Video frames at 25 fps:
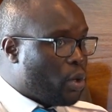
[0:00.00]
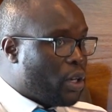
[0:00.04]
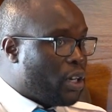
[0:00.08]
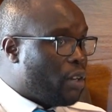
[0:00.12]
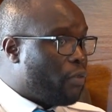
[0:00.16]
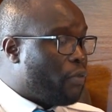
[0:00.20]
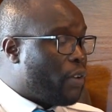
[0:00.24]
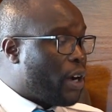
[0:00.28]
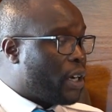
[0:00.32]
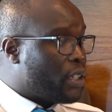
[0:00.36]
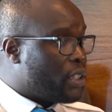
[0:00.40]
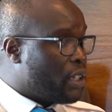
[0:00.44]
In
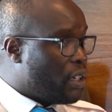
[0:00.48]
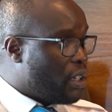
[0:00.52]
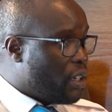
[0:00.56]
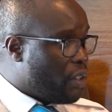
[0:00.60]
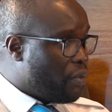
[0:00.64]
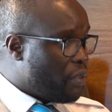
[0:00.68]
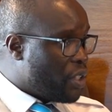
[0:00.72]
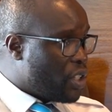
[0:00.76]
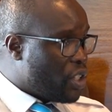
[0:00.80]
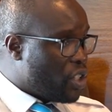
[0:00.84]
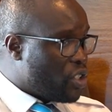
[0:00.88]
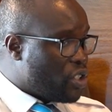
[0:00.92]
fact, at
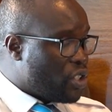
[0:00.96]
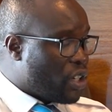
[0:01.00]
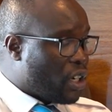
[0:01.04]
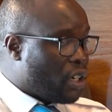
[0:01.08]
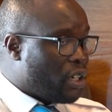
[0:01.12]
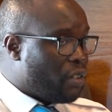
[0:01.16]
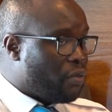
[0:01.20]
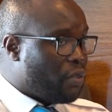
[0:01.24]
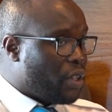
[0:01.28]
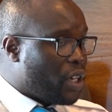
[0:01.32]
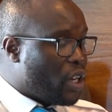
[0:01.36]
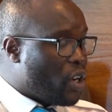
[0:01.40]
Davis and
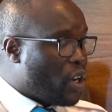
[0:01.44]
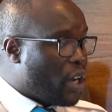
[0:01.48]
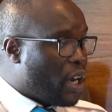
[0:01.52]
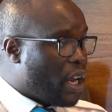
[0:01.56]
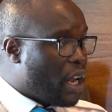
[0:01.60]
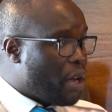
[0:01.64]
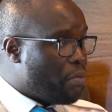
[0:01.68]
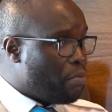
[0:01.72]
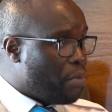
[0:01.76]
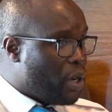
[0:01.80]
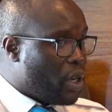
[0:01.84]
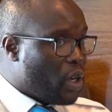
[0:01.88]
Shirtliff in our
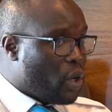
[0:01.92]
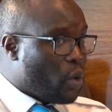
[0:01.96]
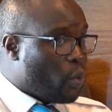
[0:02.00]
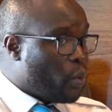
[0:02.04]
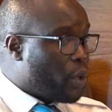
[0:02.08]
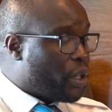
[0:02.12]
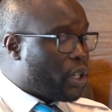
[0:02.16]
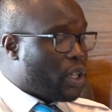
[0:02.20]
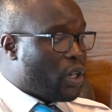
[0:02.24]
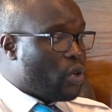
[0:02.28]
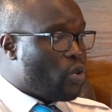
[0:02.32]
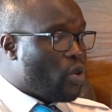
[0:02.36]
lab,
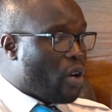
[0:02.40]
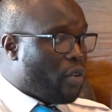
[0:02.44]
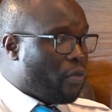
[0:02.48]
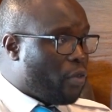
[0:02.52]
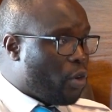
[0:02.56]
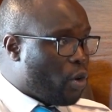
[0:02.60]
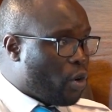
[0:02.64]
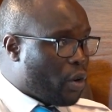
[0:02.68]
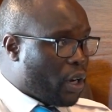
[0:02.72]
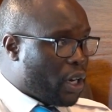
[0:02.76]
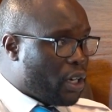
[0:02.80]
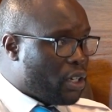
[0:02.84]
we can do a
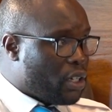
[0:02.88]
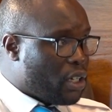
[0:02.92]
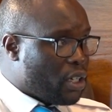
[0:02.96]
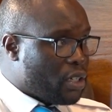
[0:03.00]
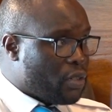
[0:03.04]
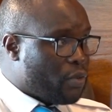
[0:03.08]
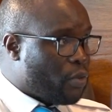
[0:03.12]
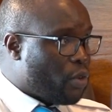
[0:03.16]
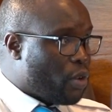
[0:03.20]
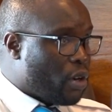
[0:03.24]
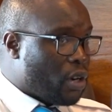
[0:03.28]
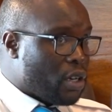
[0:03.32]
fluoride
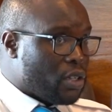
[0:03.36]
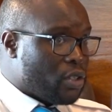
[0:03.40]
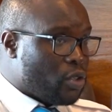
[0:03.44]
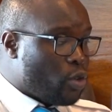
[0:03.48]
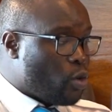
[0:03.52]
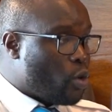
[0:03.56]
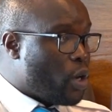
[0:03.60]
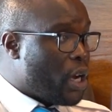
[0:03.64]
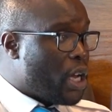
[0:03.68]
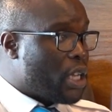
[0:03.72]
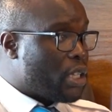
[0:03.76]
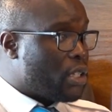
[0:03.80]
test for as
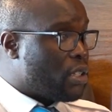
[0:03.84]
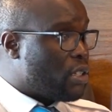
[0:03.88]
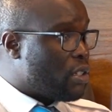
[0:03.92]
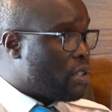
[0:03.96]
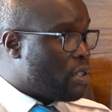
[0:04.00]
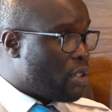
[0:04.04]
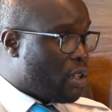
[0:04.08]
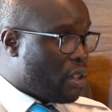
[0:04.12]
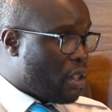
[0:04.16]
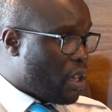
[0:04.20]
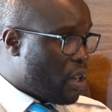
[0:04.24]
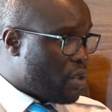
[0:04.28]
low as
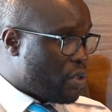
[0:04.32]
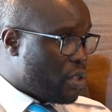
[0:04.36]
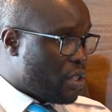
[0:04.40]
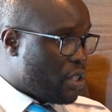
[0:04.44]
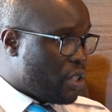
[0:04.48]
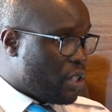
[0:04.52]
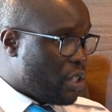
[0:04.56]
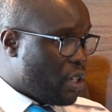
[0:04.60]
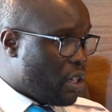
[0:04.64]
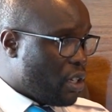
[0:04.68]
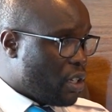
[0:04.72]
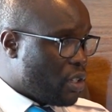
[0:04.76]
just 1,000
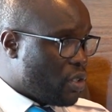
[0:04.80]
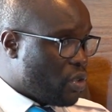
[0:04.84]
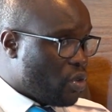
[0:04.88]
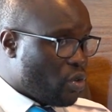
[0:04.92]
shillings.